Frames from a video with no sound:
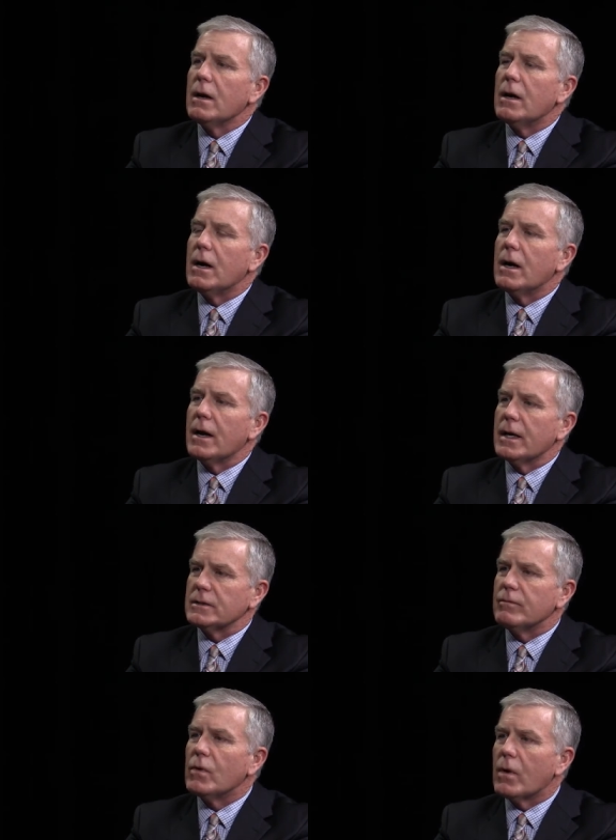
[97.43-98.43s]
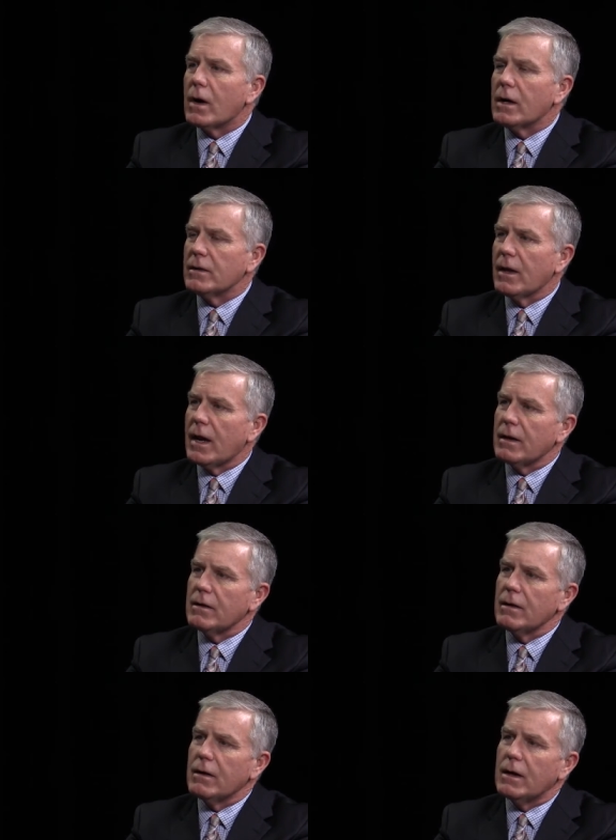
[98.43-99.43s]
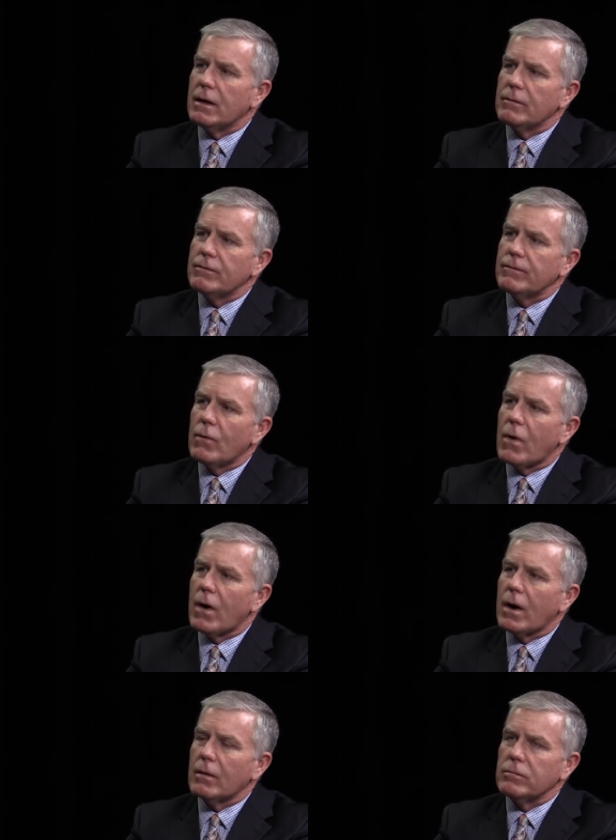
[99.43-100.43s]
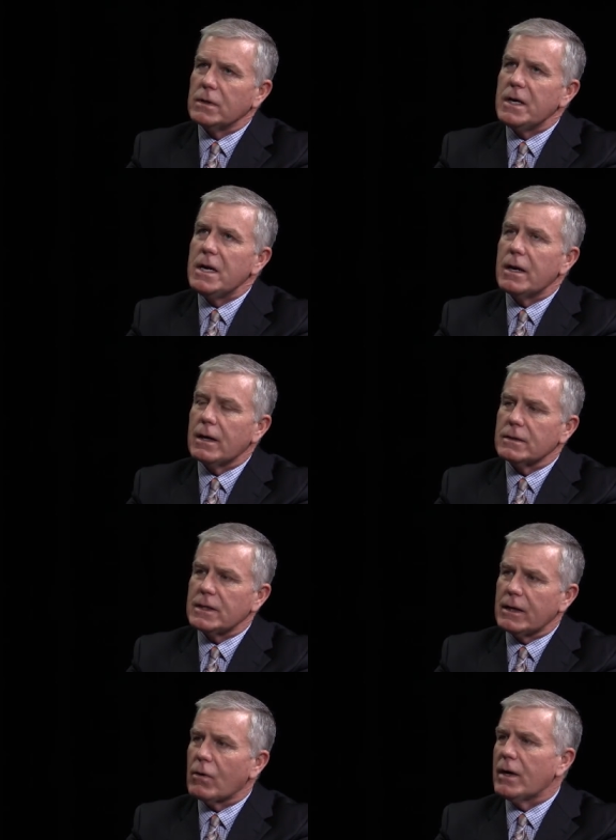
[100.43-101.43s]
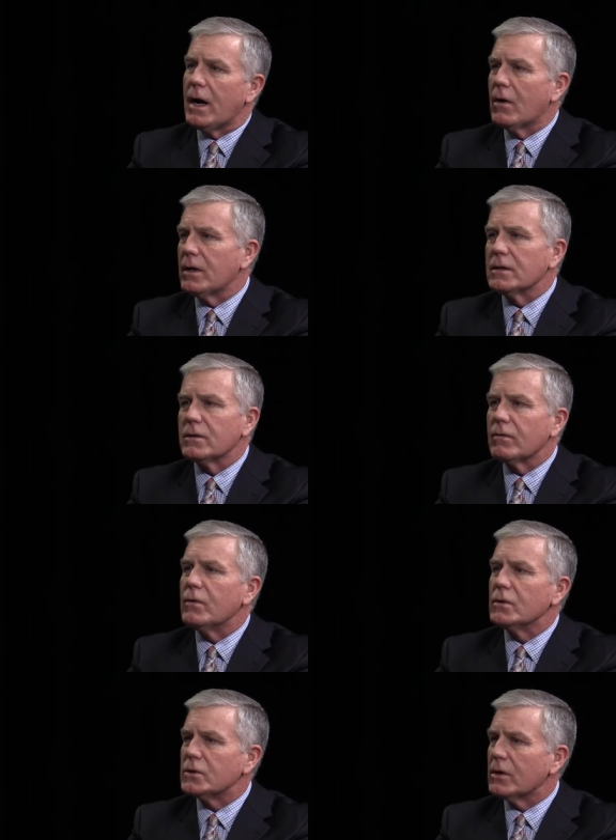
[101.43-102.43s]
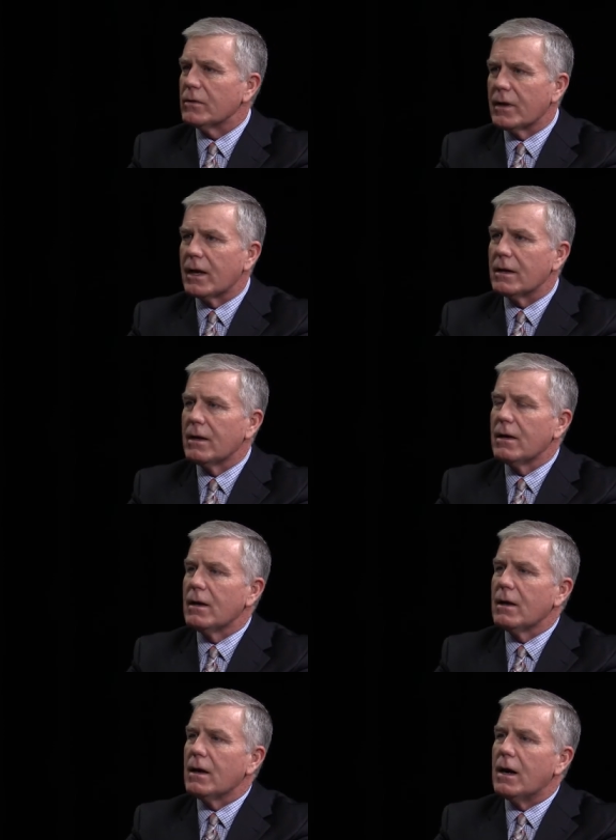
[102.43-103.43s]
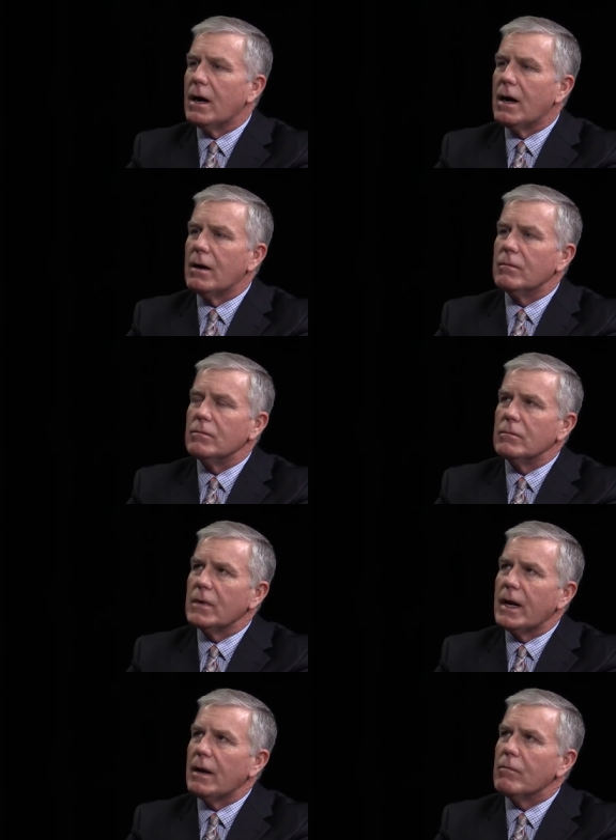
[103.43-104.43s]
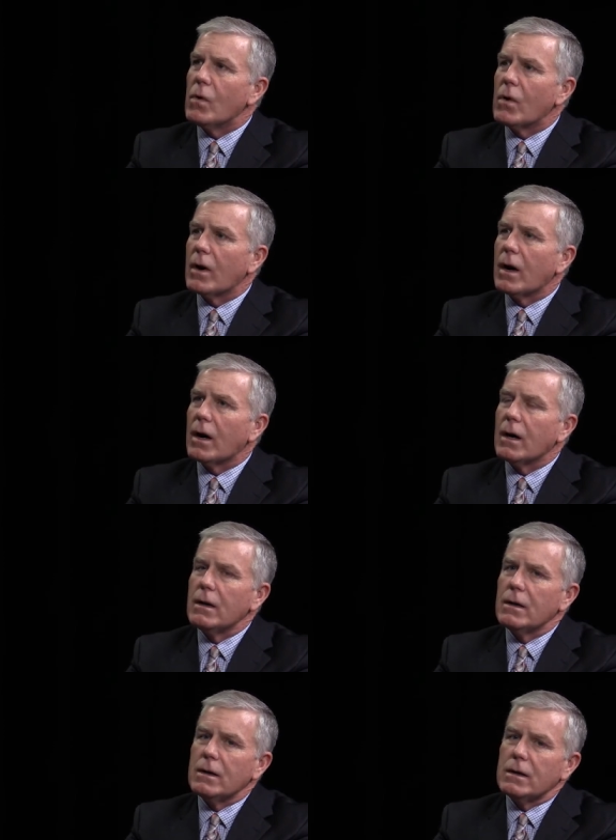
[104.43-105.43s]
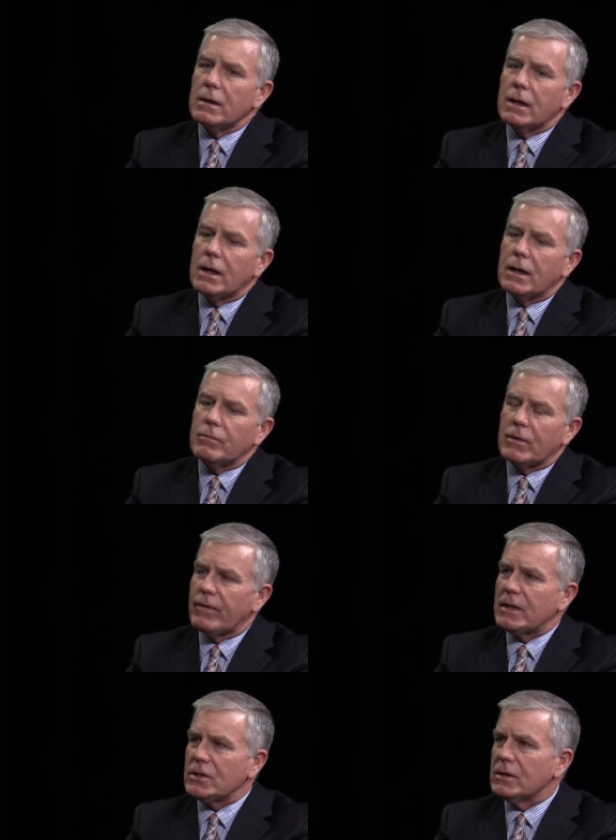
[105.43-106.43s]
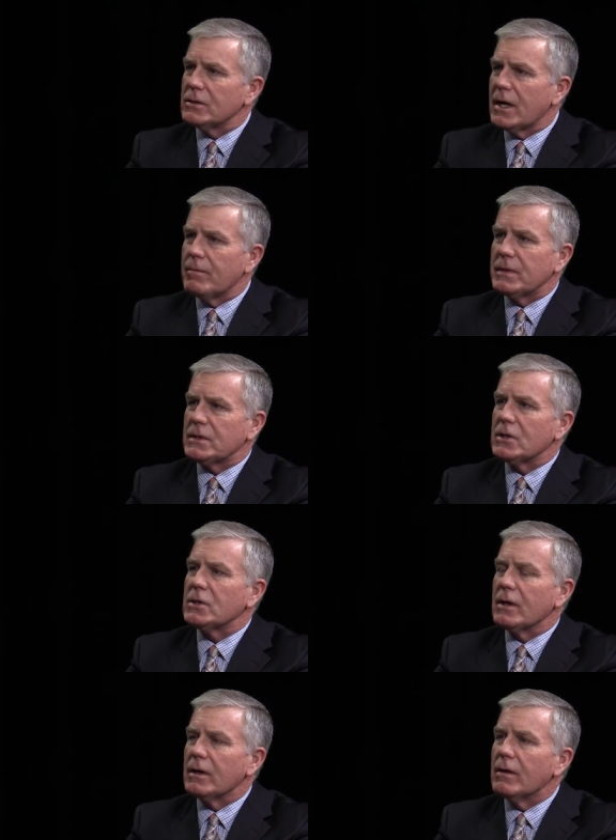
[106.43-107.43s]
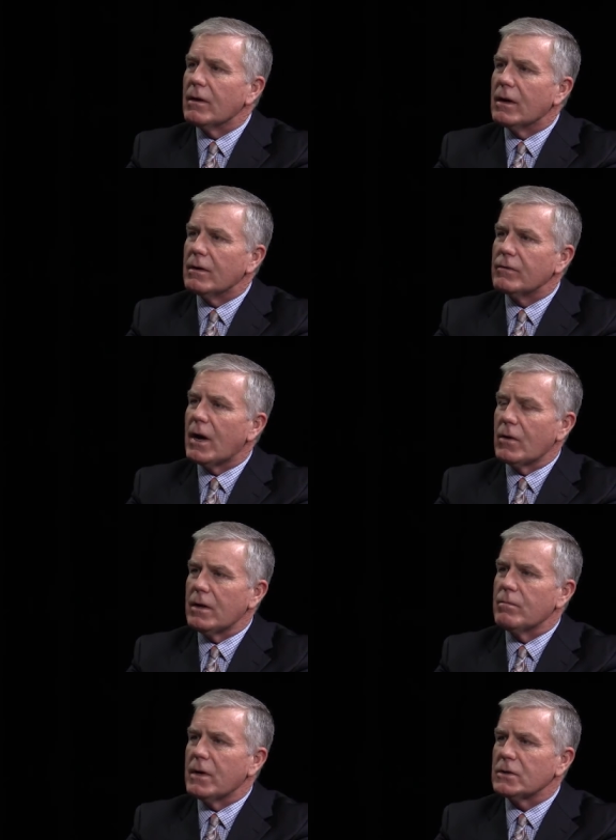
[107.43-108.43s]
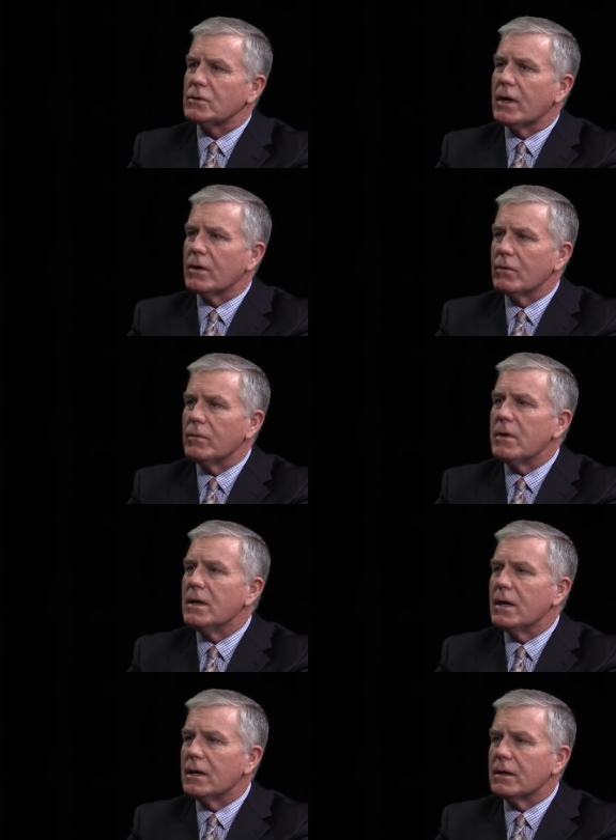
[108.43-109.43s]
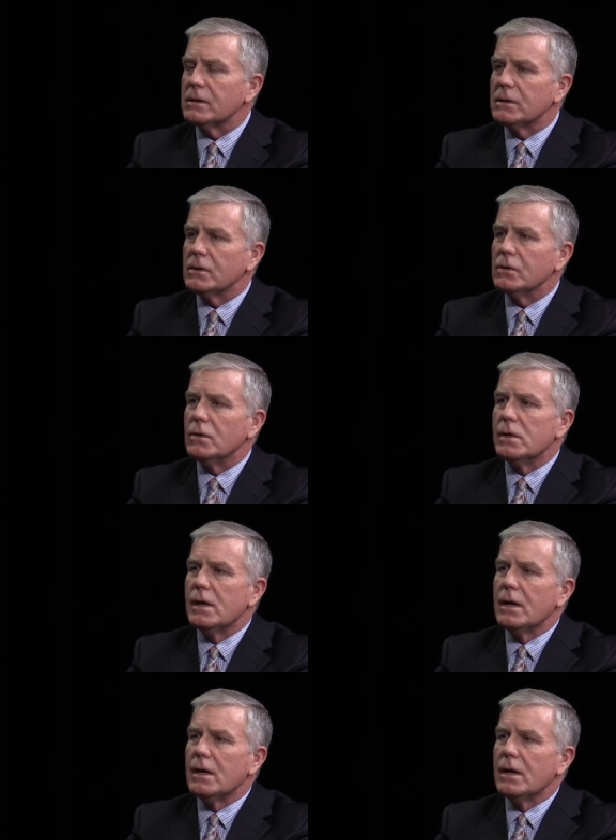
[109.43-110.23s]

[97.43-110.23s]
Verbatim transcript: uh, as a board that uh, for leading St. Croix County into the future, that um, a more uh, professional type position of county administrator would be needed to